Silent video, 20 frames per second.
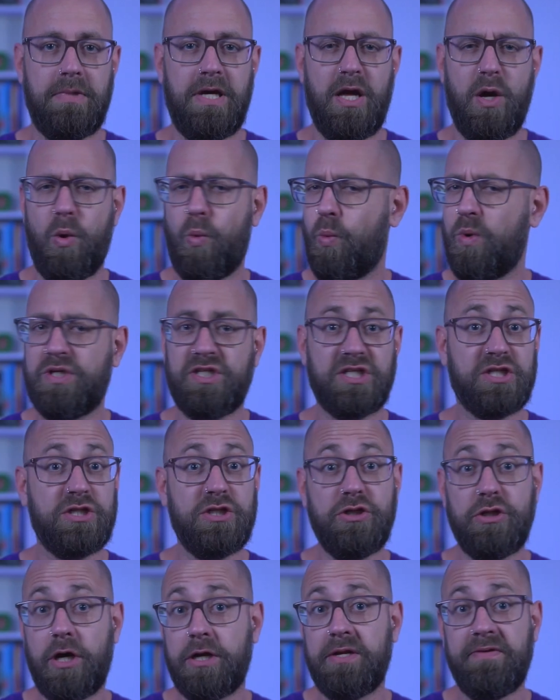which is
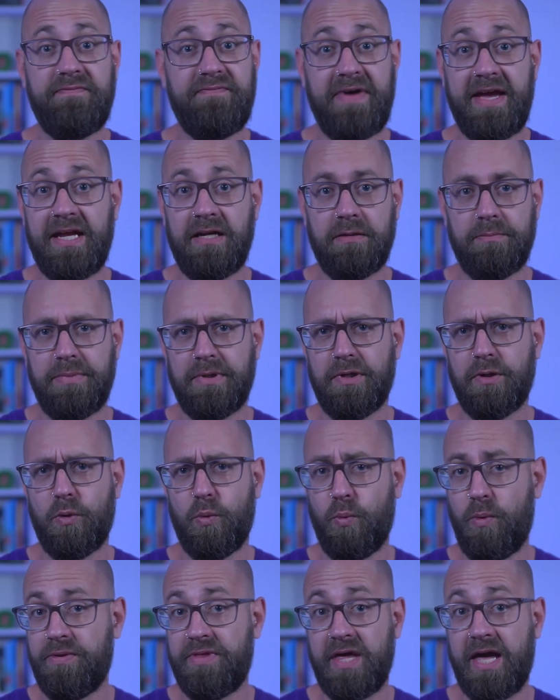not available
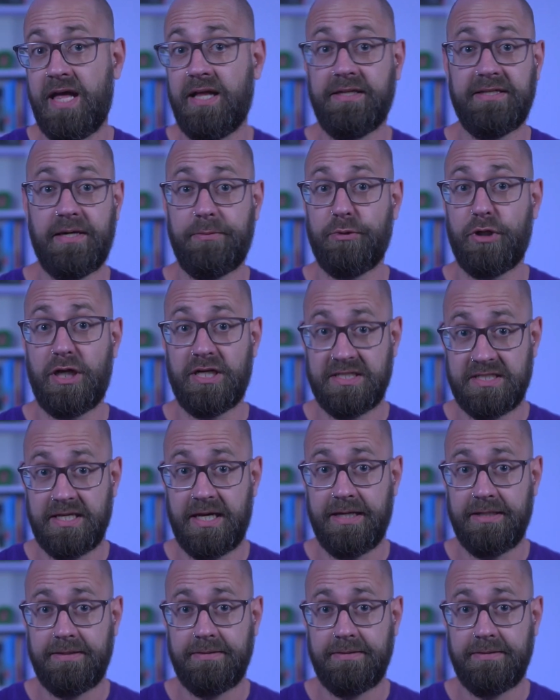with the LWR site.